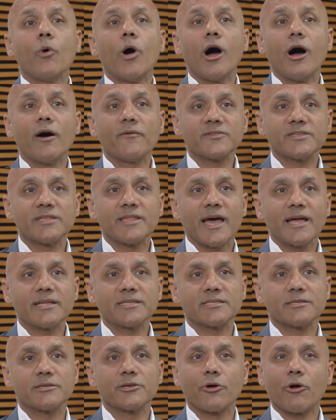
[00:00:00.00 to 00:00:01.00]
After
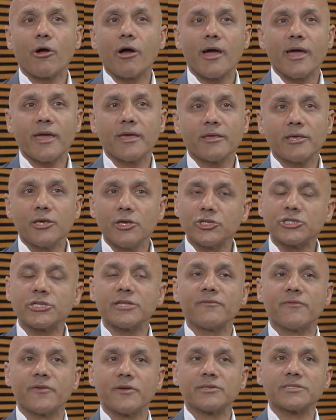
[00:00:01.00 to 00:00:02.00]
that, your eye
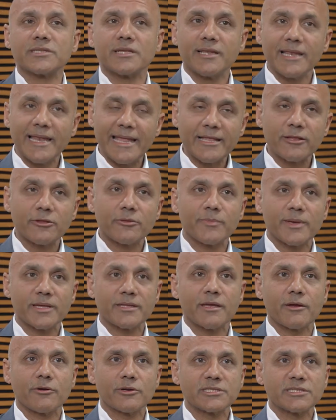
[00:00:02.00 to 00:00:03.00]
usually feels a little
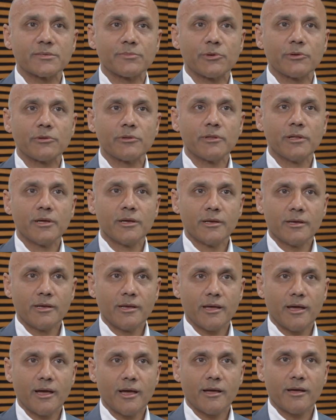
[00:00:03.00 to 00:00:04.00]
bit irritable
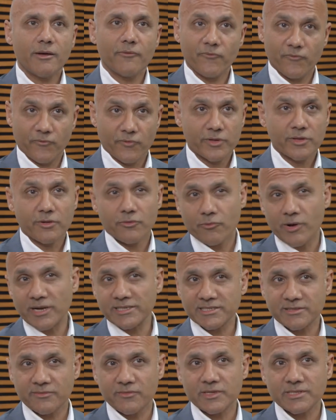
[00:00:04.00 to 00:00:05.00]
for the
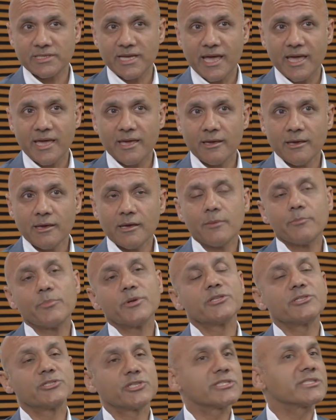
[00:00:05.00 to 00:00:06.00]
rest of the day,
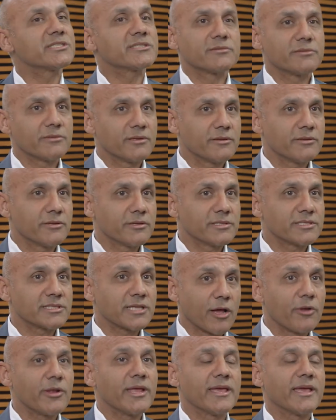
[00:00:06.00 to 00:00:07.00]
but just
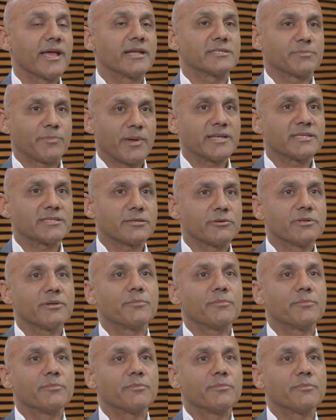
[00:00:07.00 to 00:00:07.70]
slowly gets better and